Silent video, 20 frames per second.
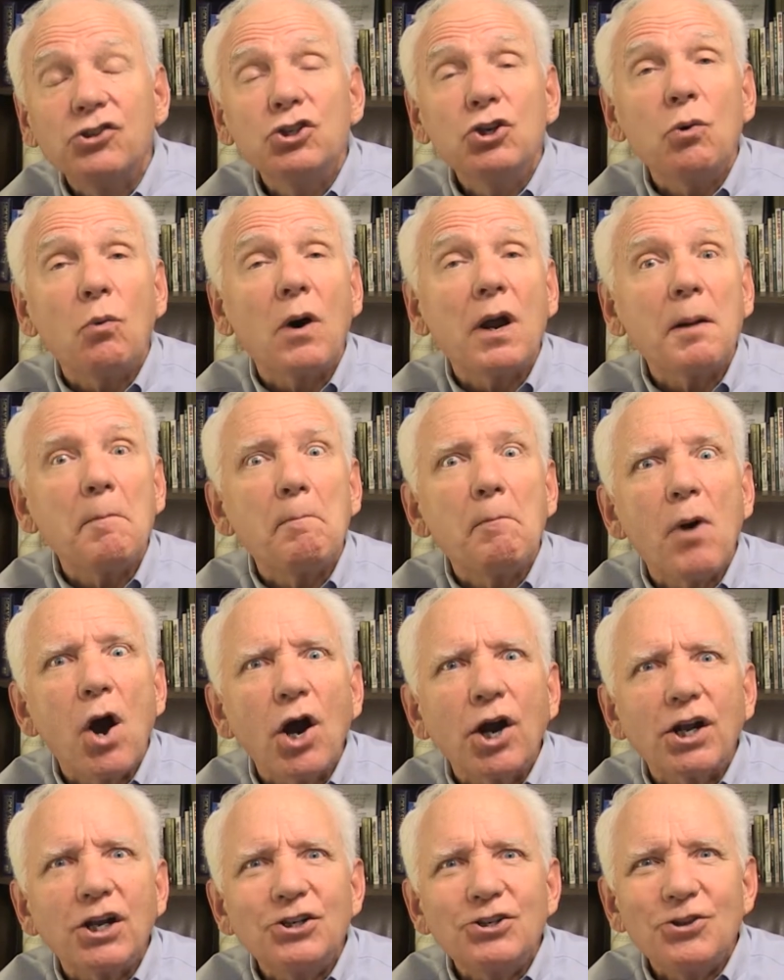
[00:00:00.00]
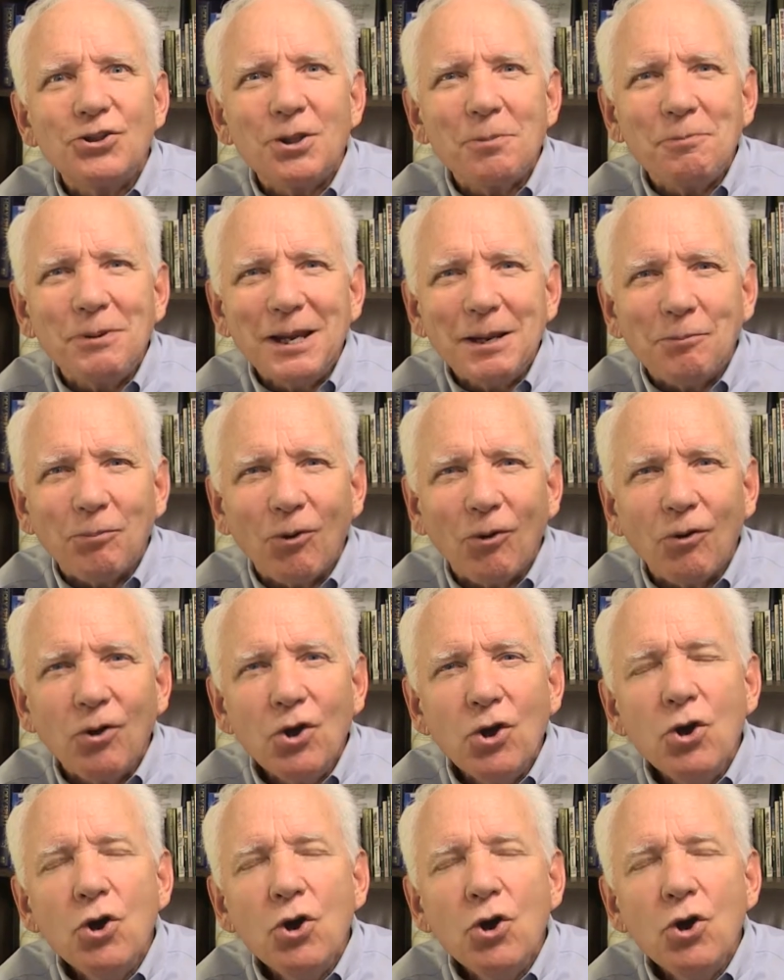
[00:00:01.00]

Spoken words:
You want to market to the people